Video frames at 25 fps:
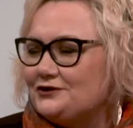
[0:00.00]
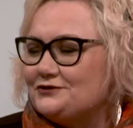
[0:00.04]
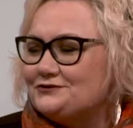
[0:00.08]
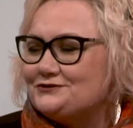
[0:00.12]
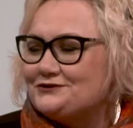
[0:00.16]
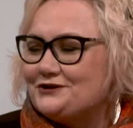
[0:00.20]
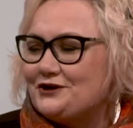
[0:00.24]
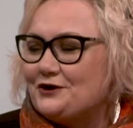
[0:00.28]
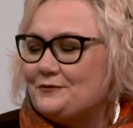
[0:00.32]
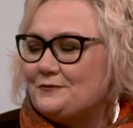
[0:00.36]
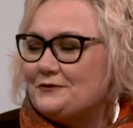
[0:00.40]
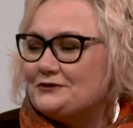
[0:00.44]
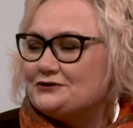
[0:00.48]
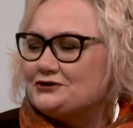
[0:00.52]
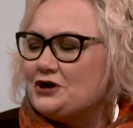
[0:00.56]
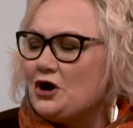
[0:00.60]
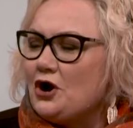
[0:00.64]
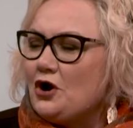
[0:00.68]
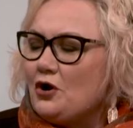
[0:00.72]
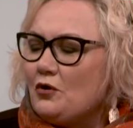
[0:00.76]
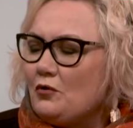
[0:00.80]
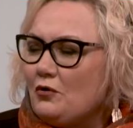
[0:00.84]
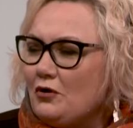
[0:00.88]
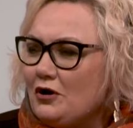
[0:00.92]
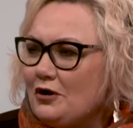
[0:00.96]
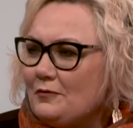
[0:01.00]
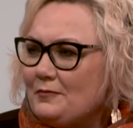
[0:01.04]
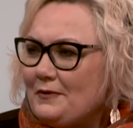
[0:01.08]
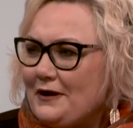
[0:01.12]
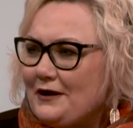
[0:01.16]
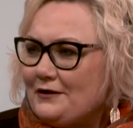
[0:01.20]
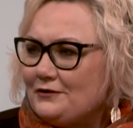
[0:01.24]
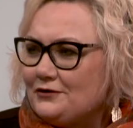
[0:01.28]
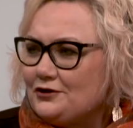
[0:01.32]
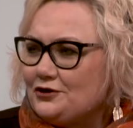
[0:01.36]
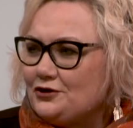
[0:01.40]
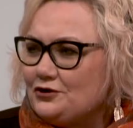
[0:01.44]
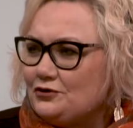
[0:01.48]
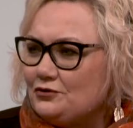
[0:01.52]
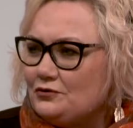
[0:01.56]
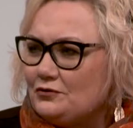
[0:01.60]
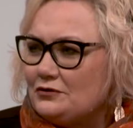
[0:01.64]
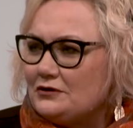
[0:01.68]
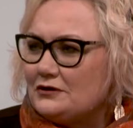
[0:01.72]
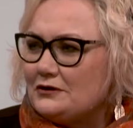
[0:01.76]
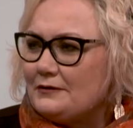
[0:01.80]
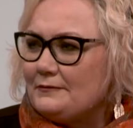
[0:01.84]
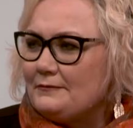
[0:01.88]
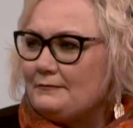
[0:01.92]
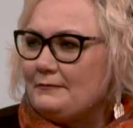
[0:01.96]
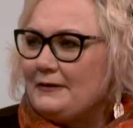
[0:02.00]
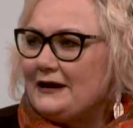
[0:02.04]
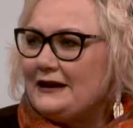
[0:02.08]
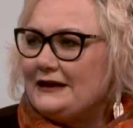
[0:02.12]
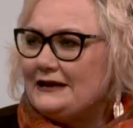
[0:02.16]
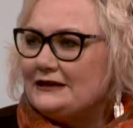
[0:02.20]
you so much. What about you, my